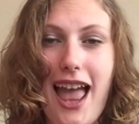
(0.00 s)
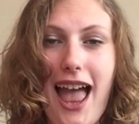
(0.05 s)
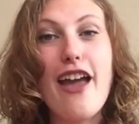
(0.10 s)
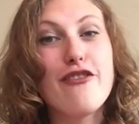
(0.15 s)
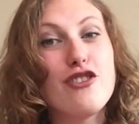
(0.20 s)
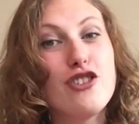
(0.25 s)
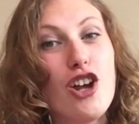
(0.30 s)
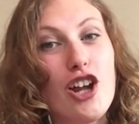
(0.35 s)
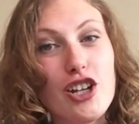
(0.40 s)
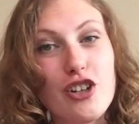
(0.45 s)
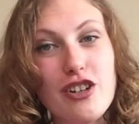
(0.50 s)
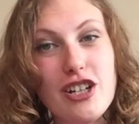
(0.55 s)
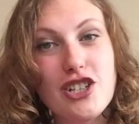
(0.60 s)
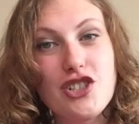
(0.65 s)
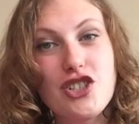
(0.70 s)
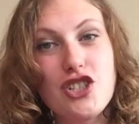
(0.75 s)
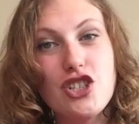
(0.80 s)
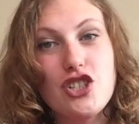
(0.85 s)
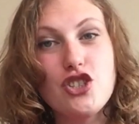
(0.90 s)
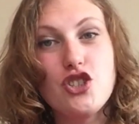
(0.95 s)
If you're not a
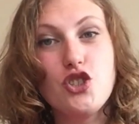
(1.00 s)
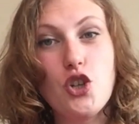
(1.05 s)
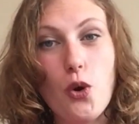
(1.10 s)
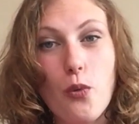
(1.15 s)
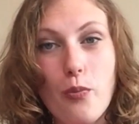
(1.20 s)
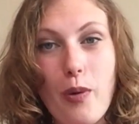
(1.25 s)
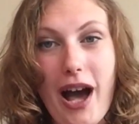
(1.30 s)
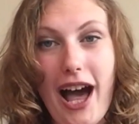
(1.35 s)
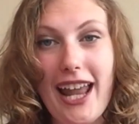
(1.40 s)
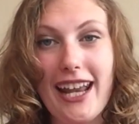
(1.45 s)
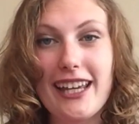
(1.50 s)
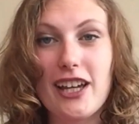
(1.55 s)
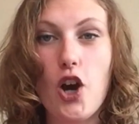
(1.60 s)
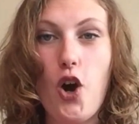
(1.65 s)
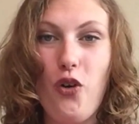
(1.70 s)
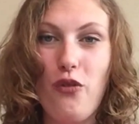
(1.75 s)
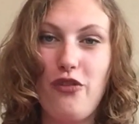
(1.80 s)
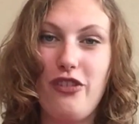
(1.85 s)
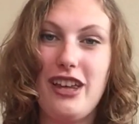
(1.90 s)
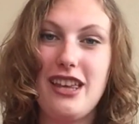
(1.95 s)
Christian, don't panic.
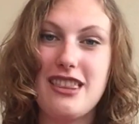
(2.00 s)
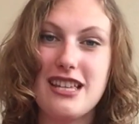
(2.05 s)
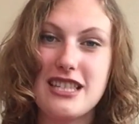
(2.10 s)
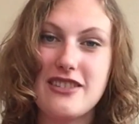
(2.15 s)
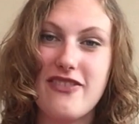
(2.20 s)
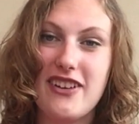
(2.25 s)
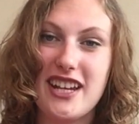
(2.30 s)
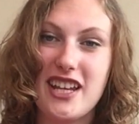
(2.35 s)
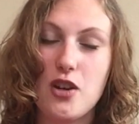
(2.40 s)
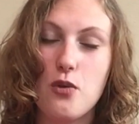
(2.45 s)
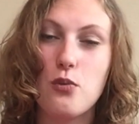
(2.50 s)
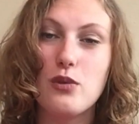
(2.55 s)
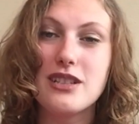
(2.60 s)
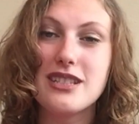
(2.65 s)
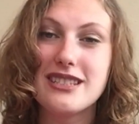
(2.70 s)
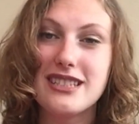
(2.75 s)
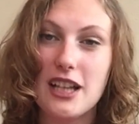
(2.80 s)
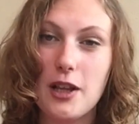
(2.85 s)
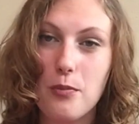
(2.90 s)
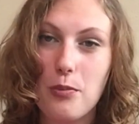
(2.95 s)
Hopefully this video will
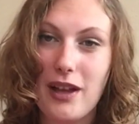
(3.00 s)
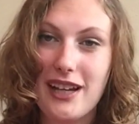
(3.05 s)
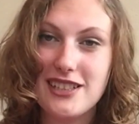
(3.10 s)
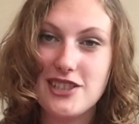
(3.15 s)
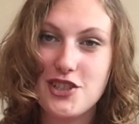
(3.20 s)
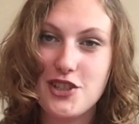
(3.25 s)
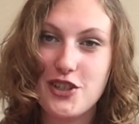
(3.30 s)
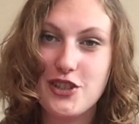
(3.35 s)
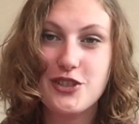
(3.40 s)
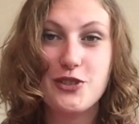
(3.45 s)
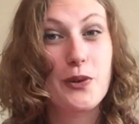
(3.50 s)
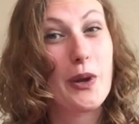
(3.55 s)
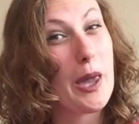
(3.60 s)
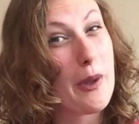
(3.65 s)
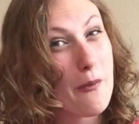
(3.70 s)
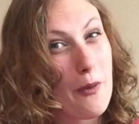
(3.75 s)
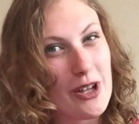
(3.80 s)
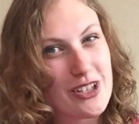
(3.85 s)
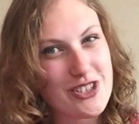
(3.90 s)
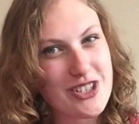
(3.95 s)
still apply to you, so
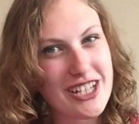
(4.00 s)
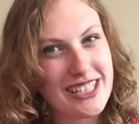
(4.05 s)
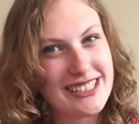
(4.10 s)
keep watching.